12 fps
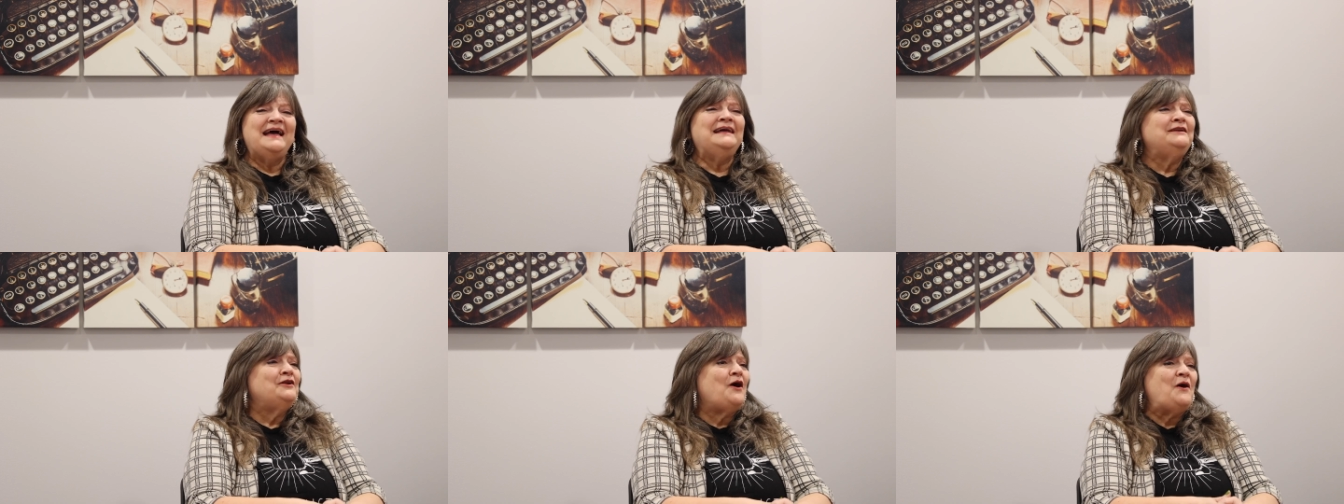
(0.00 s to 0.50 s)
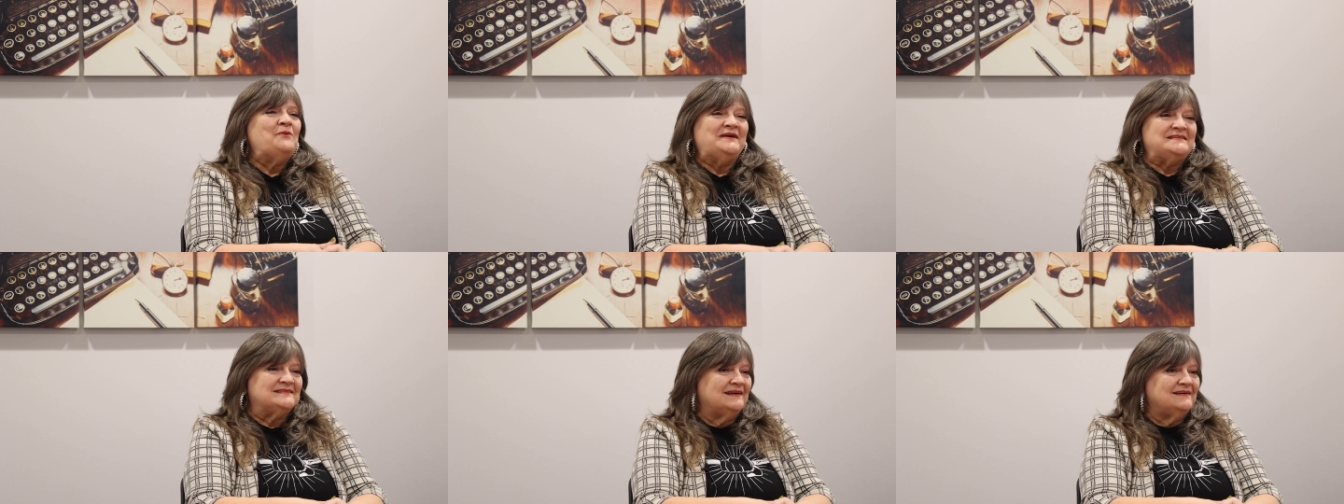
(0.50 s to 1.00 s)
And it
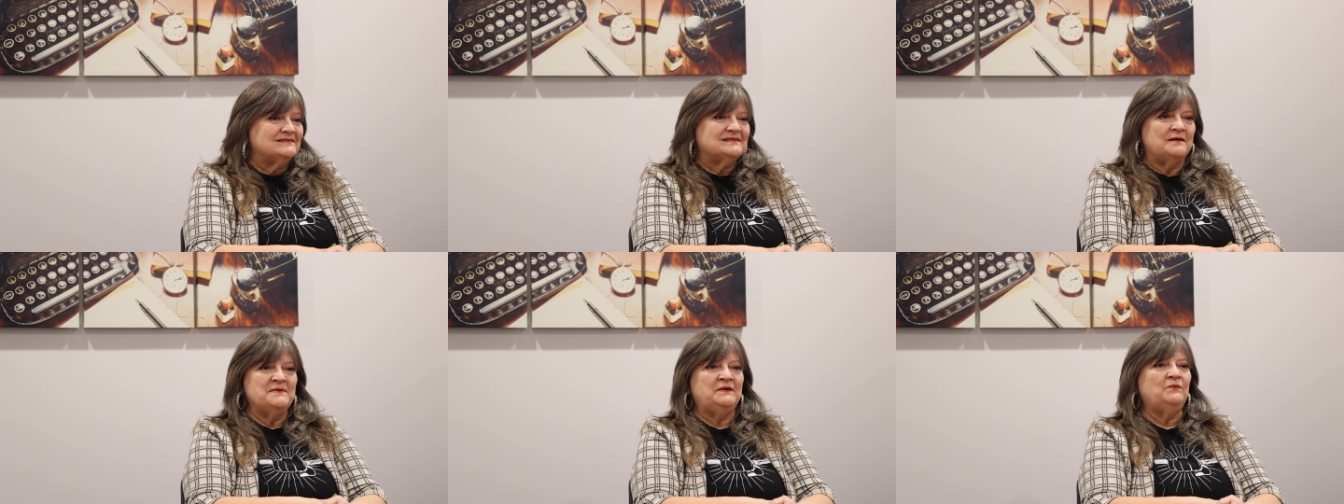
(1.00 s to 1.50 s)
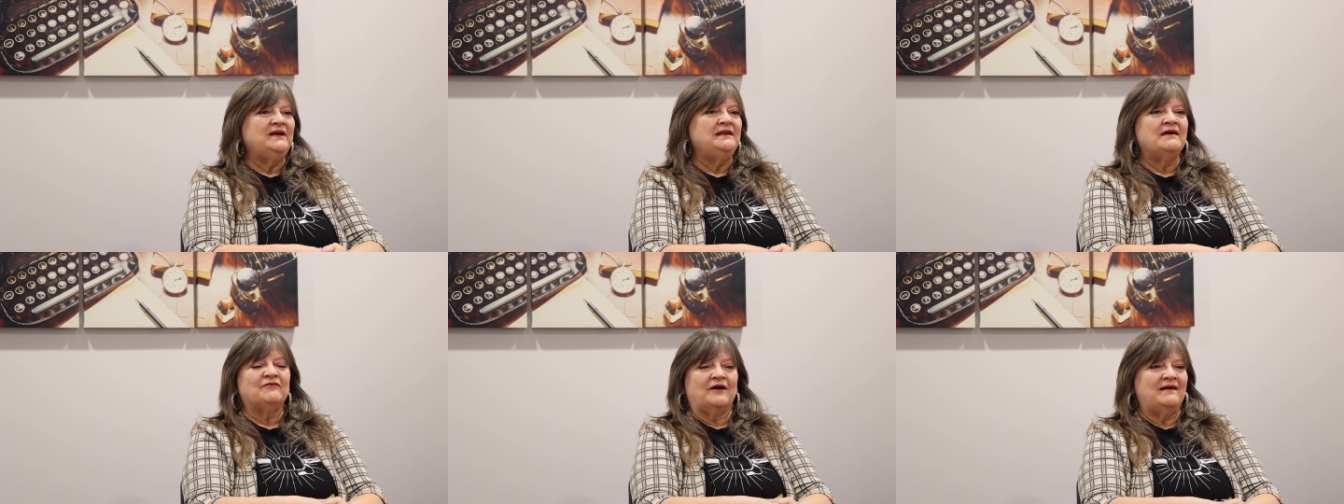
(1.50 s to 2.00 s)
always is. I mean, we
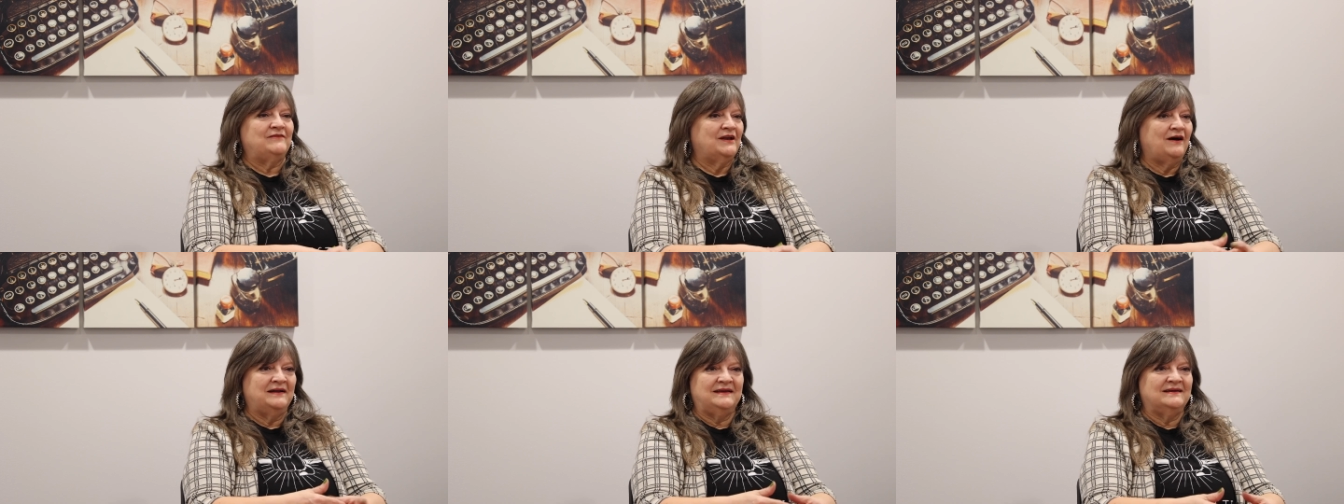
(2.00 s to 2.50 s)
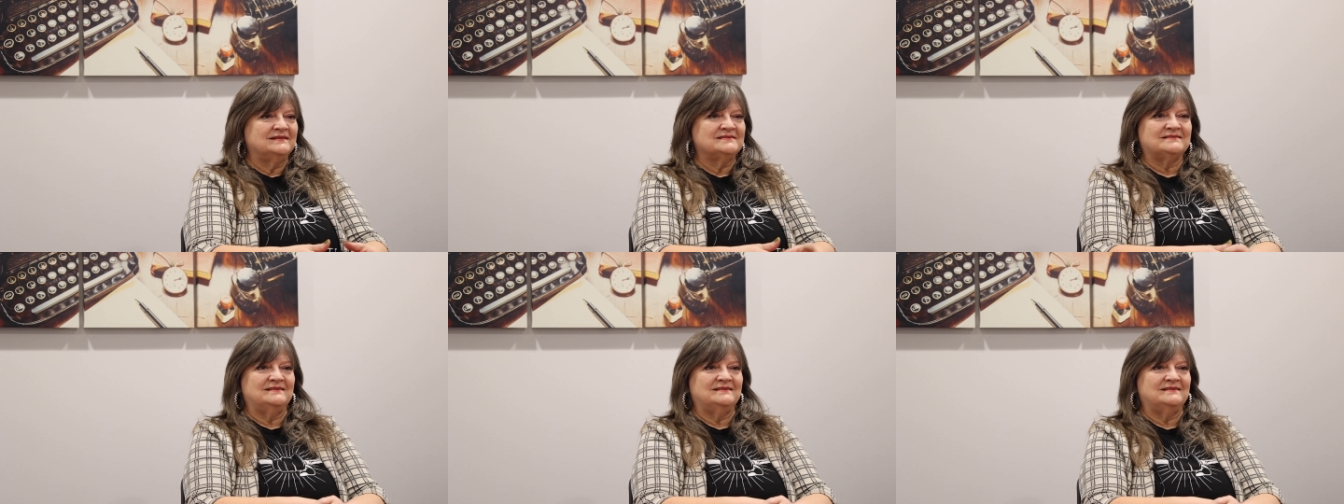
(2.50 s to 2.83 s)
never have an audience